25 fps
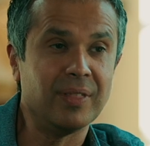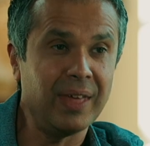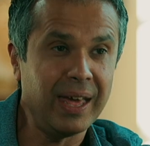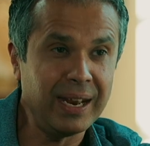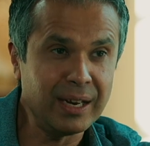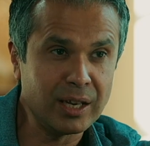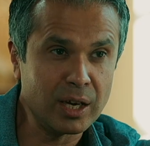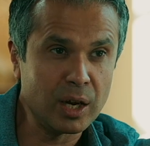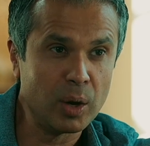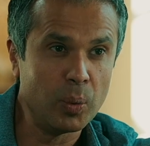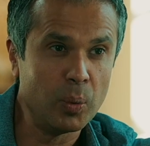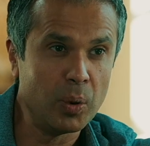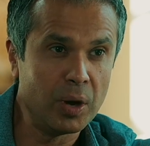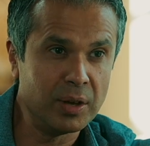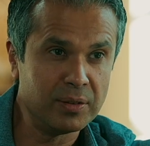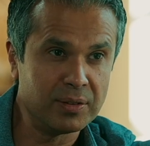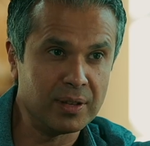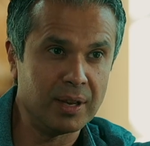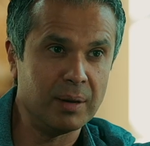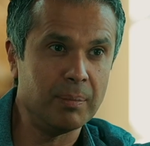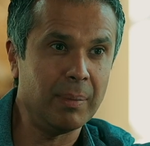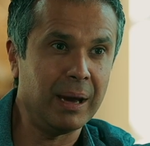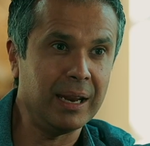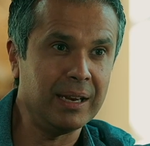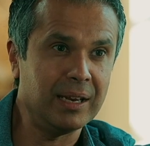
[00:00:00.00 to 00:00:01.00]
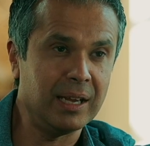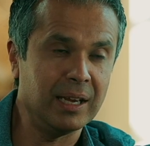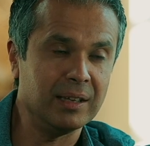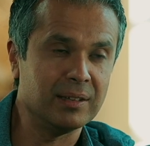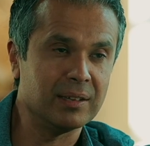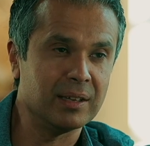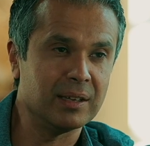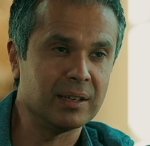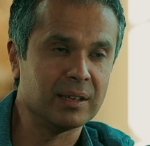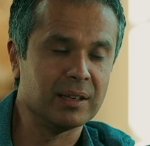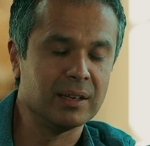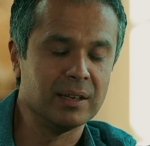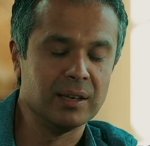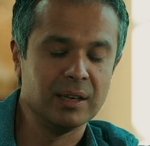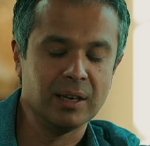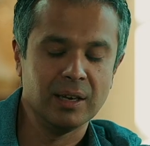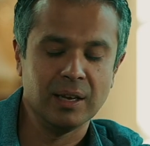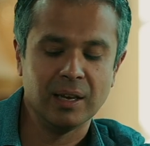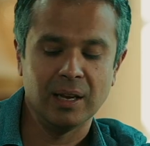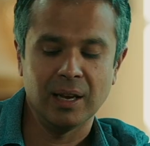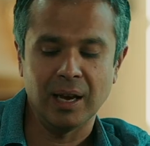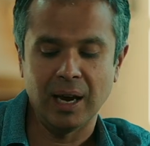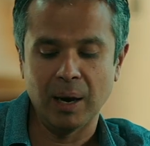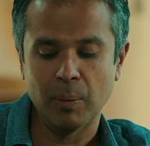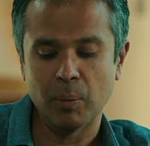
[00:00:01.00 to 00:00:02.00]
then coerced and mandated.
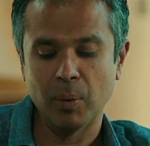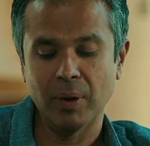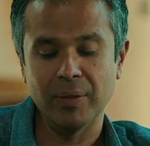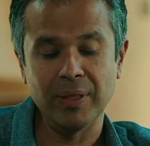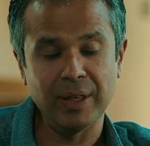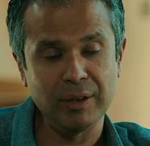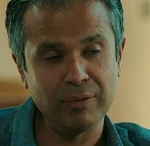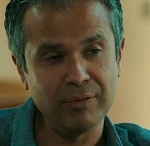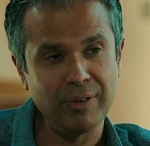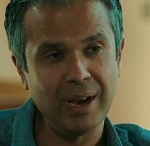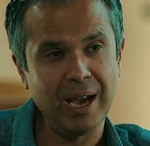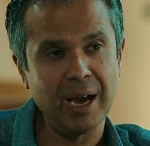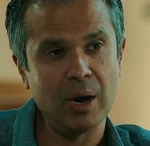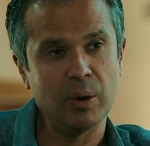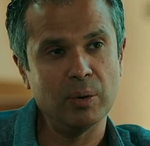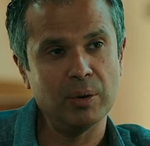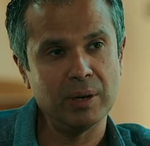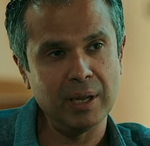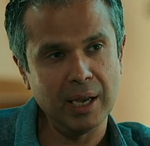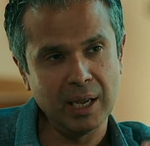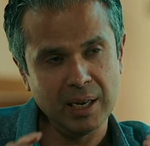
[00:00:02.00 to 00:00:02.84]
And what they found,